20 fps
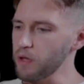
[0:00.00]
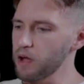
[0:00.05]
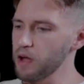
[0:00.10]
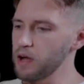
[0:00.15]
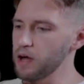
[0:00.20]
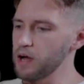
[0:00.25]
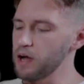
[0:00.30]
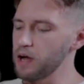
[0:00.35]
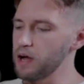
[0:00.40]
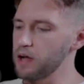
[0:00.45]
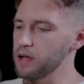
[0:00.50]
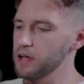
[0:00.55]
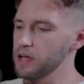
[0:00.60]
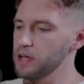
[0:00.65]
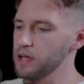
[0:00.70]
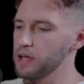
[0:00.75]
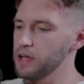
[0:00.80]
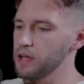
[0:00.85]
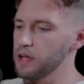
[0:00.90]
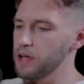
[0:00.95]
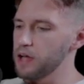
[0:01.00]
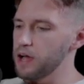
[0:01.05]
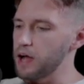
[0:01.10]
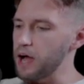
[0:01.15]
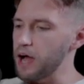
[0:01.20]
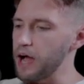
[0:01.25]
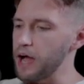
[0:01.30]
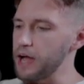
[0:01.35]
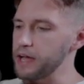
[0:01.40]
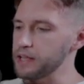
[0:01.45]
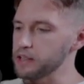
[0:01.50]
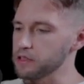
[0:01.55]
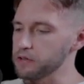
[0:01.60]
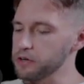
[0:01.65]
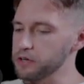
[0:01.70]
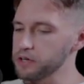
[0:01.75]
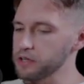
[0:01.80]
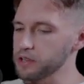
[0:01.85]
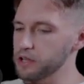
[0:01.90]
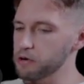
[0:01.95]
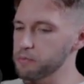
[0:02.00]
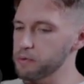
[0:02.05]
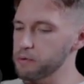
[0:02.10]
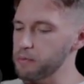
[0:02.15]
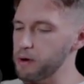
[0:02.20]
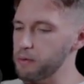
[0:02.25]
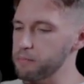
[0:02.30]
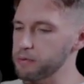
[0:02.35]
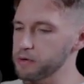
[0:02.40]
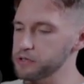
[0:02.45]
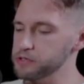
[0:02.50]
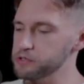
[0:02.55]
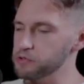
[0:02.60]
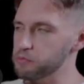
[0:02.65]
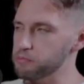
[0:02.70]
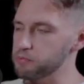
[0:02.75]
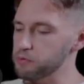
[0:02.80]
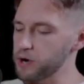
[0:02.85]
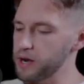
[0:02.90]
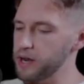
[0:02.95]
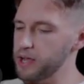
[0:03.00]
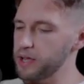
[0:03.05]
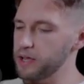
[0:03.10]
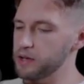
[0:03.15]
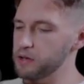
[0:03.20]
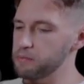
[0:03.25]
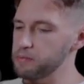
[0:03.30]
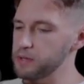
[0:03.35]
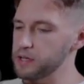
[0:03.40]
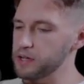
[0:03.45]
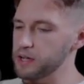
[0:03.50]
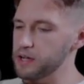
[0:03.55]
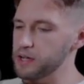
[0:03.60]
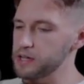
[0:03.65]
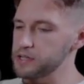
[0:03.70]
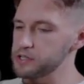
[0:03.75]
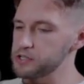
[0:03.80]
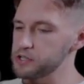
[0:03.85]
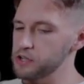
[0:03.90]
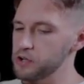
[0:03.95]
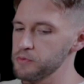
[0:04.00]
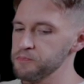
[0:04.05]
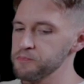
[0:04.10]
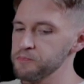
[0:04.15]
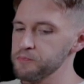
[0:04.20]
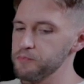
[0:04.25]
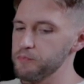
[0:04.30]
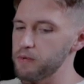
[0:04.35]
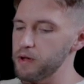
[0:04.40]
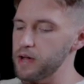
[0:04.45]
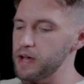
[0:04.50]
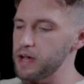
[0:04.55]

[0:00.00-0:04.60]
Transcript: I learned a little bit about personal brand because